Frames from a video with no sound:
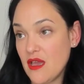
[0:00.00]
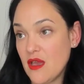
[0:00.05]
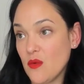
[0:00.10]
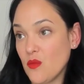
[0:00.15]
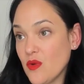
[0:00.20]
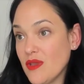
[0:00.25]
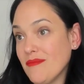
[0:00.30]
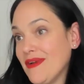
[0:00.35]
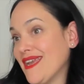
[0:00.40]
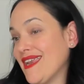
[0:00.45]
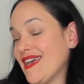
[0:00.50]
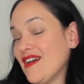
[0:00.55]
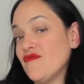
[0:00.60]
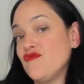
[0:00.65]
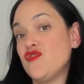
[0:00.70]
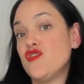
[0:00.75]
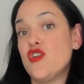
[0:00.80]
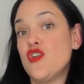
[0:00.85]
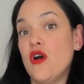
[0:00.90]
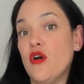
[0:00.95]
We might have
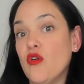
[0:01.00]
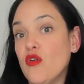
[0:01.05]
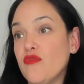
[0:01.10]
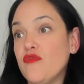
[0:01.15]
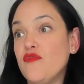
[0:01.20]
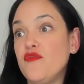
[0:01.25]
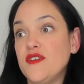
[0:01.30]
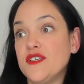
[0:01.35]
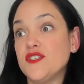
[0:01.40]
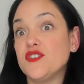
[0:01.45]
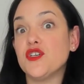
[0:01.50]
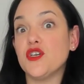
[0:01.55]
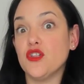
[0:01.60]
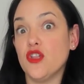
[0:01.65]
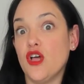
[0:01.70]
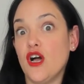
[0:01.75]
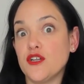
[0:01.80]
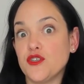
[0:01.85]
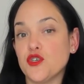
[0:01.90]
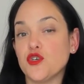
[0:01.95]
no
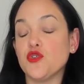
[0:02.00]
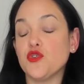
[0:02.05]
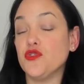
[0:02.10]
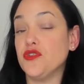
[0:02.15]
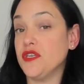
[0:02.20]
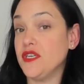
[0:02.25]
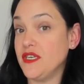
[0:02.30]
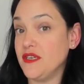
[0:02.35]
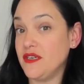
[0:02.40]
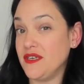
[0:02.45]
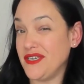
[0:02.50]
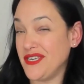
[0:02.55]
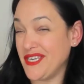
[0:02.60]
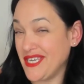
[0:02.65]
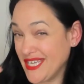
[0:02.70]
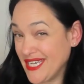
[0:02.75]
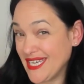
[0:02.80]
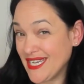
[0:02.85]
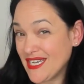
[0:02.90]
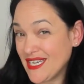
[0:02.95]
physiological
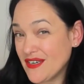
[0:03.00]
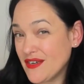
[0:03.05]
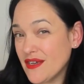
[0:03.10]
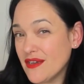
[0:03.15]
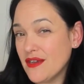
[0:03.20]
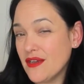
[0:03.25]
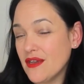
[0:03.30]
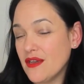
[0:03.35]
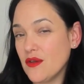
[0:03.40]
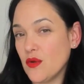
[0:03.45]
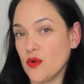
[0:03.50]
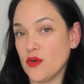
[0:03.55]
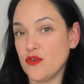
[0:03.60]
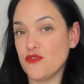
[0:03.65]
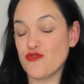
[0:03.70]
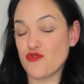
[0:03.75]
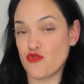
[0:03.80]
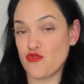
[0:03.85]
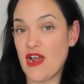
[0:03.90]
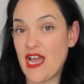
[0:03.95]
need or
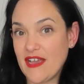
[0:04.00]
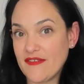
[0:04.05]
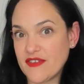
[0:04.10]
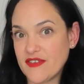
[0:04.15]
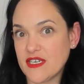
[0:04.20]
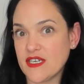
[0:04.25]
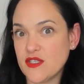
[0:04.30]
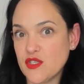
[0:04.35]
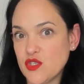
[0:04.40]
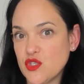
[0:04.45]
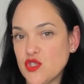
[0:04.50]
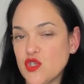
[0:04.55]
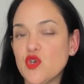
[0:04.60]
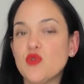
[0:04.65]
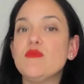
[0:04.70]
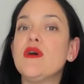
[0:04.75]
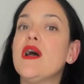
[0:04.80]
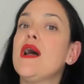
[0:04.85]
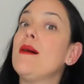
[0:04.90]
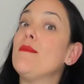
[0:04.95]
drive to
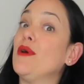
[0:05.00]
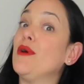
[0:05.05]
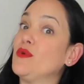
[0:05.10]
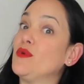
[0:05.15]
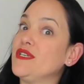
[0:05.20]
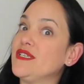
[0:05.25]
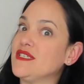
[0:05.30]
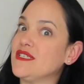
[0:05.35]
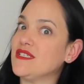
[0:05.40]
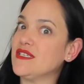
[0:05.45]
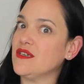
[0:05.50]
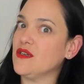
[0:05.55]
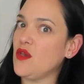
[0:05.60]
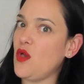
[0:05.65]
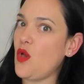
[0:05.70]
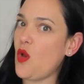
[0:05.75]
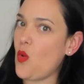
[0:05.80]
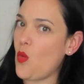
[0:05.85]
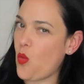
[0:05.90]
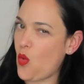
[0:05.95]
consume, but we
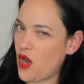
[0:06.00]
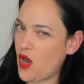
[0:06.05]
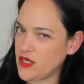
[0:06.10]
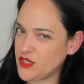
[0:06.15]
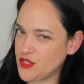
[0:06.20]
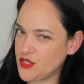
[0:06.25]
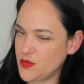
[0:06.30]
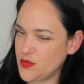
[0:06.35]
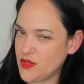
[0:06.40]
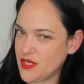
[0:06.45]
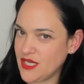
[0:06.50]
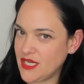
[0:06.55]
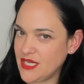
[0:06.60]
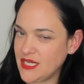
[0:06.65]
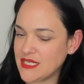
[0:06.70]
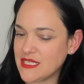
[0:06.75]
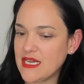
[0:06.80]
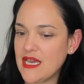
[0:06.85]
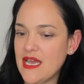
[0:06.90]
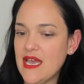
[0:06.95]
still want to
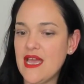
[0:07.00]
eat.